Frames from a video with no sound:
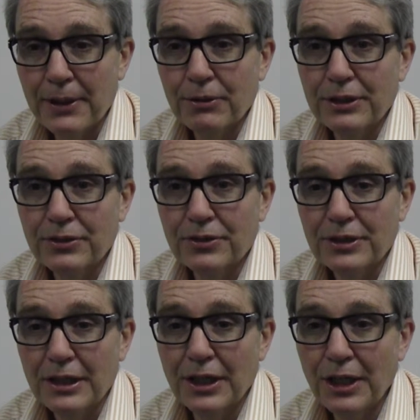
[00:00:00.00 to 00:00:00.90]
And there
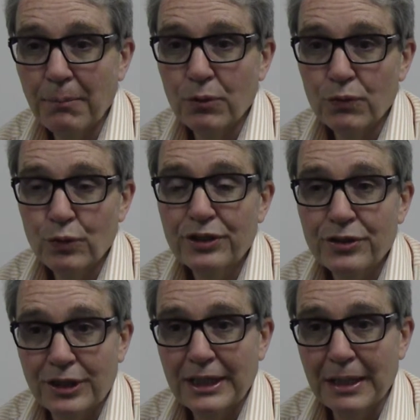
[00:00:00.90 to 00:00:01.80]
is a number of
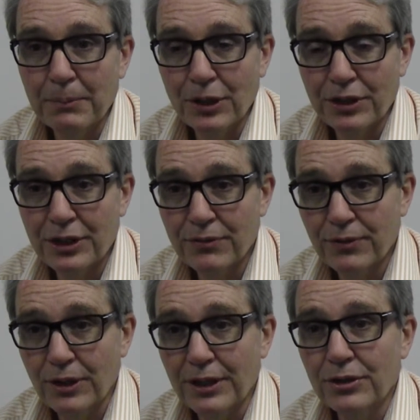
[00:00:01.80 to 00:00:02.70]
risks that can't be
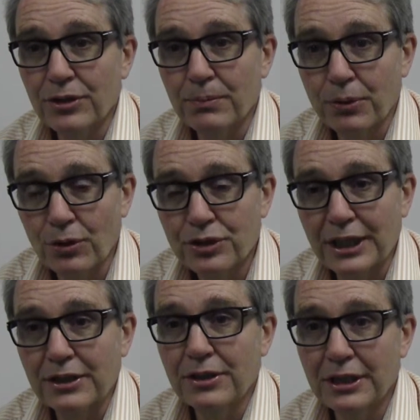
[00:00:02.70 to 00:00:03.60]
identified and that the
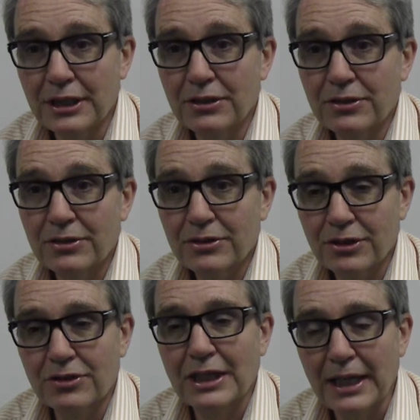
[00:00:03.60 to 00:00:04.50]
project needs
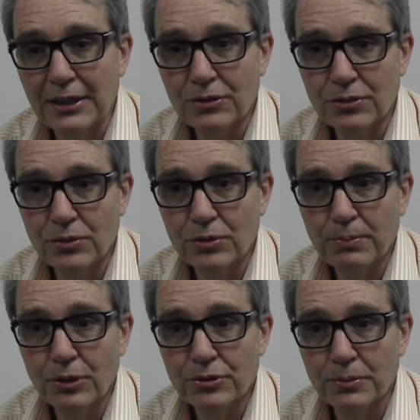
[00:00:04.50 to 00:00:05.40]
to start as soon
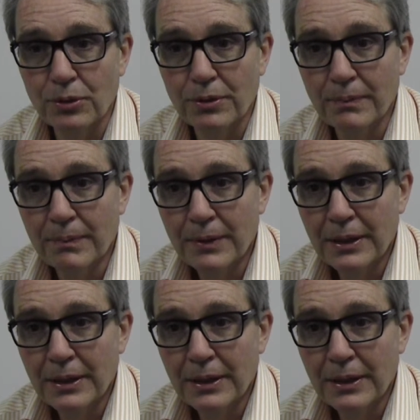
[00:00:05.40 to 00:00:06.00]
as possible.